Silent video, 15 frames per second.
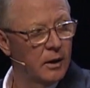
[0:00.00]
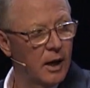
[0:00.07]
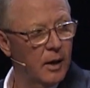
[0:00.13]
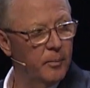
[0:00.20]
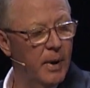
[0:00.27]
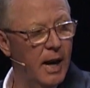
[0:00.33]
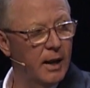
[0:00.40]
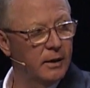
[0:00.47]

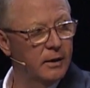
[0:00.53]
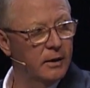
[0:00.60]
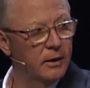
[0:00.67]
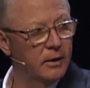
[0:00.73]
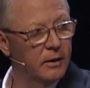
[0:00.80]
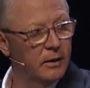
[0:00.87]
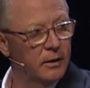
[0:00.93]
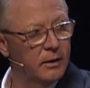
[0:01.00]
how bad
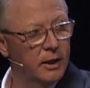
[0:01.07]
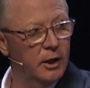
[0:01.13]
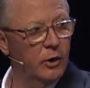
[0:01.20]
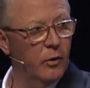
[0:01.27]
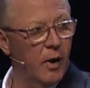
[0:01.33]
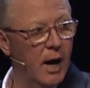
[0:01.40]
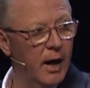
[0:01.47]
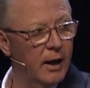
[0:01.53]

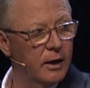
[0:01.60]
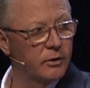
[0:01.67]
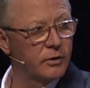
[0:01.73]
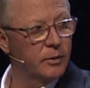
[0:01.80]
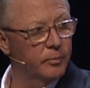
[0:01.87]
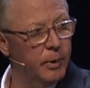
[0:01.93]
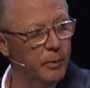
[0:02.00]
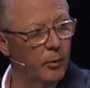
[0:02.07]
DUI
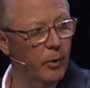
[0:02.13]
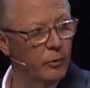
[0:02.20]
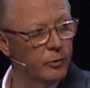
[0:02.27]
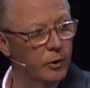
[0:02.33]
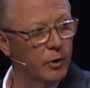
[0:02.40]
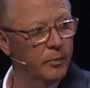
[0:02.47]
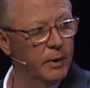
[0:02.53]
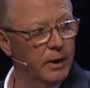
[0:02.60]
is, and people
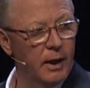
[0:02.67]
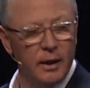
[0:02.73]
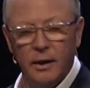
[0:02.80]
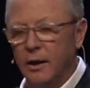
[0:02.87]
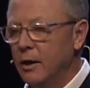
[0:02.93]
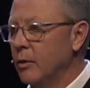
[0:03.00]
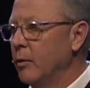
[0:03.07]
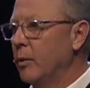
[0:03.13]
won't do it, but
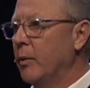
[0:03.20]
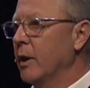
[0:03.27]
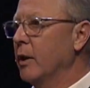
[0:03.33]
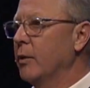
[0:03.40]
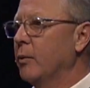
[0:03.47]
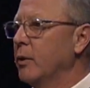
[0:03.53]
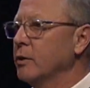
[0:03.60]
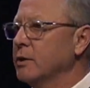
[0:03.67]
yet we're one
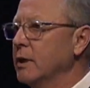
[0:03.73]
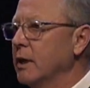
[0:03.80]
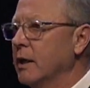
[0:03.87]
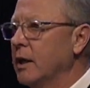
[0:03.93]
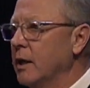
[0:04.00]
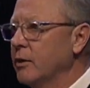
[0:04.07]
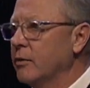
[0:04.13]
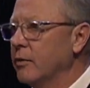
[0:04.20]
of the worst in
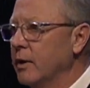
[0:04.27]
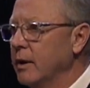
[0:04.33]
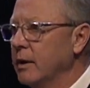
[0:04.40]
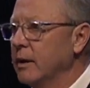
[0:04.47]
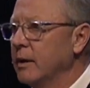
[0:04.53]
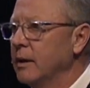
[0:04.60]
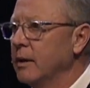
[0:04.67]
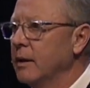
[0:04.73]
the country.
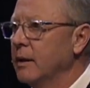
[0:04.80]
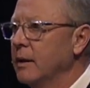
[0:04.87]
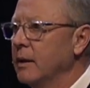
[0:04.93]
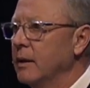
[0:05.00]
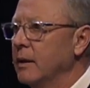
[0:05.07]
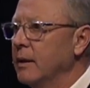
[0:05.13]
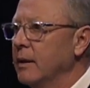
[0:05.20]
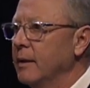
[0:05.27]

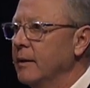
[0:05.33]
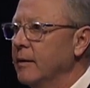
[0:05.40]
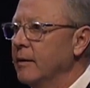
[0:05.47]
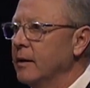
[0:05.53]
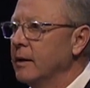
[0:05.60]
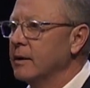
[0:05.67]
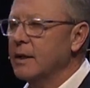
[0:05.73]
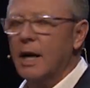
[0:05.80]

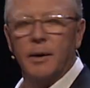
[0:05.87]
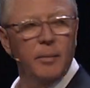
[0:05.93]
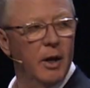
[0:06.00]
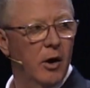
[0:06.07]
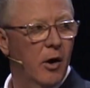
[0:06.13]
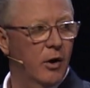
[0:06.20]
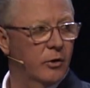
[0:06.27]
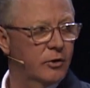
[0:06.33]
It's got to
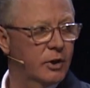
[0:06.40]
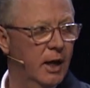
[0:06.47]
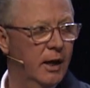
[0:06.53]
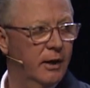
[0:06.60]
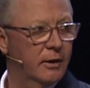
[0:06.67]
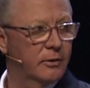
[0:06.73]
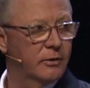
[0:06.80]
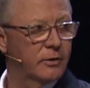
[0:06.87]
be a heart
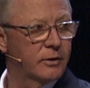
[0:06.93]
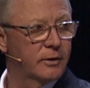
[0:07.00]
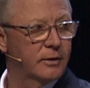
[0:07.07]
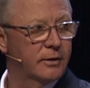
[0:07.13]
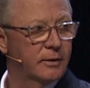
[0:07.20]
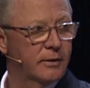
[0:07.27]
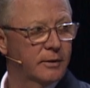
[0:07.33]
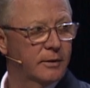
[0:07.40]
change.
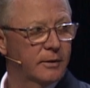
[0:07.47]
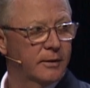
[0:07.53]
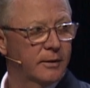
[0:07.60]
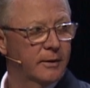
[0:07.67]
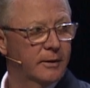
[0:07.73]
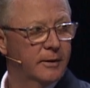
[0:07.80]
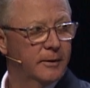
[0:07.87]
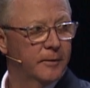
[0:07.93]

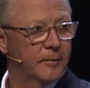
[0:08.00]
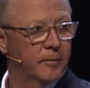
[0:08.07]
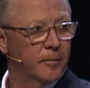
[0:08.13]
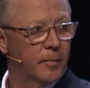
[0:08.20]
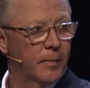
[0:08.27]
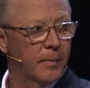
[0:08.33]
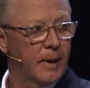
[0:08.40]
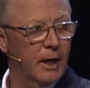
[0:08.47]

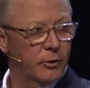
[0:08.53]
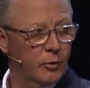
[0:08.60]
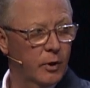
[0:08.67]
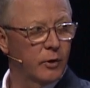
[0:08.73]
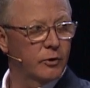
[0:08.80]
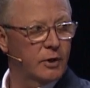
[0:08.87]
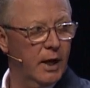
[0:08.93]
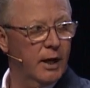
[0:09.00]
That's
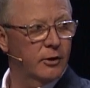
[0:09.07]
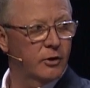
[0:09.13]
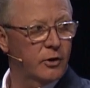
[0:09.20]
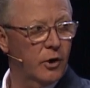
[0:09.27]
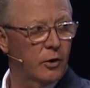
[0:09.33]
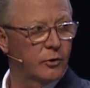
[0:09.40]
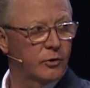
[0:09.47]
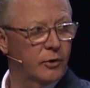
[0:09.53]
what'll
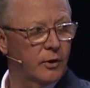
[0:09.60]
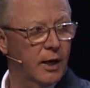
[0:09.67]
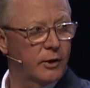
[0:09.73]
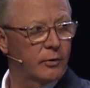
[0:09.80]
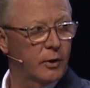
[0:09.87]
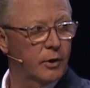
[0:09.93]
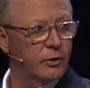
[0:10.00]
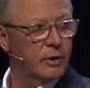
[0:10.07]
change culture.
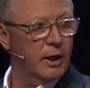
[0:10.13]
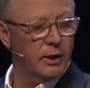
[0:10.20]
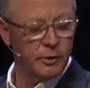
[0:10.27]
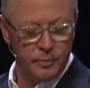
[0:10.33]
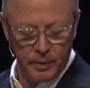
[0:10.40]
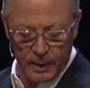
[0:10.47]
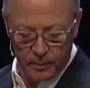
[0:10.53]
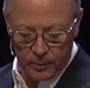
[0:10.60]
That's what'll
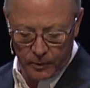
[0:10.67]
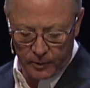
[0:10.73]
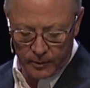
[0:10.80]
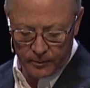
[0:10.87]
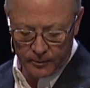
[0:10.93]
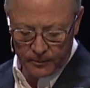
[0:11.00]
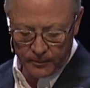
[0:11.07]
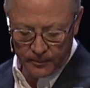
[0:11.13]
change people.